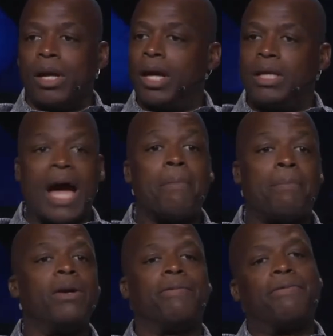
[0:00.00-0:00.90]
and not
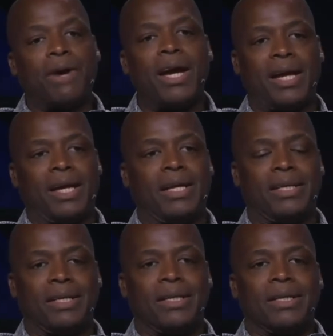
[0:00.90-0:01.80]
be afraid
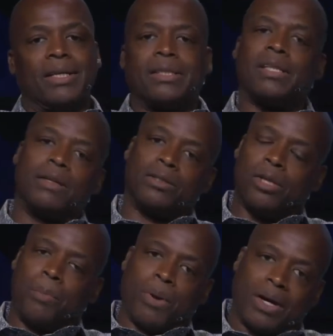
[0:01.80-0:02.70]
to,
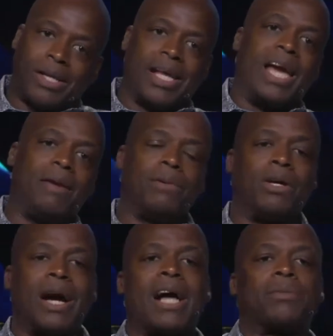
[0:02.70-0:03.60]
to proclaim the
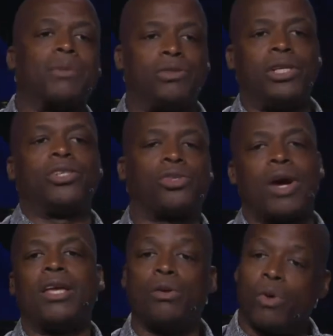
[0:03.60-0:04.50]
gospel of Jesus
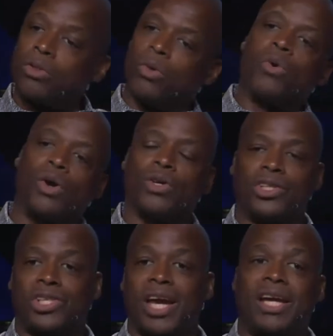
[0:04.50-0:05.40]
Christ. You want the world
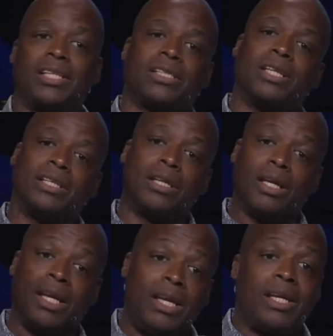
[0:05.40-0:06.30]
to change, then
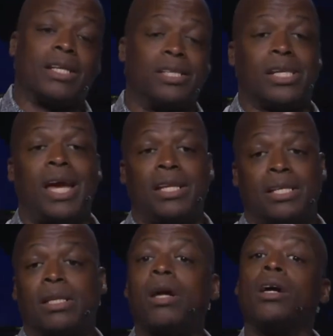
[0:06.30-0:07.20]
He can change
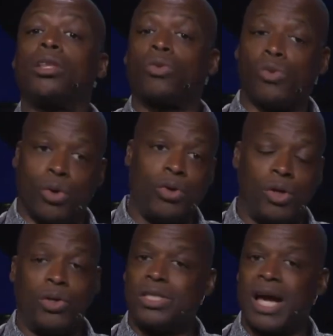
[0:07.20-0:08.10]
it through
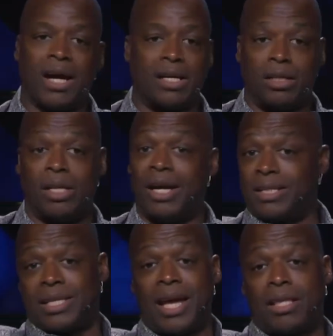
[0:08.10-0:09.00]
you. It's not going to. Now, He
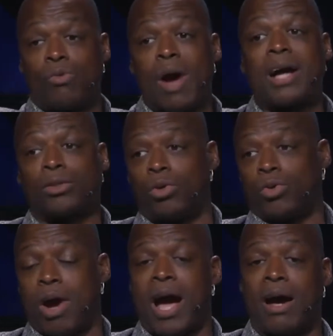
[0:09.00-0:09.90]
said the rocks will
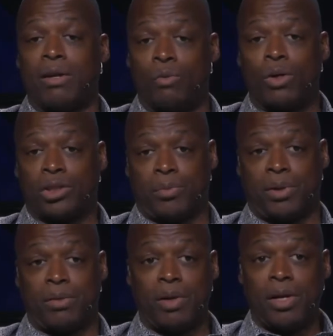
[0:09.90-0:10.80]
cry out and worship
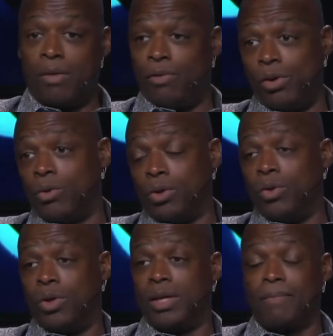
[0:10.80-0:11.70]
Him if you don't
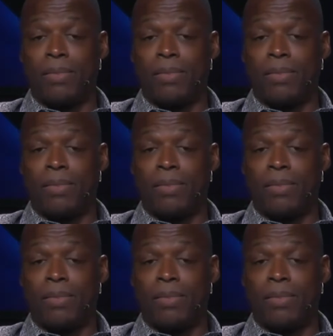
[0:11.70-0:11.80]
do it.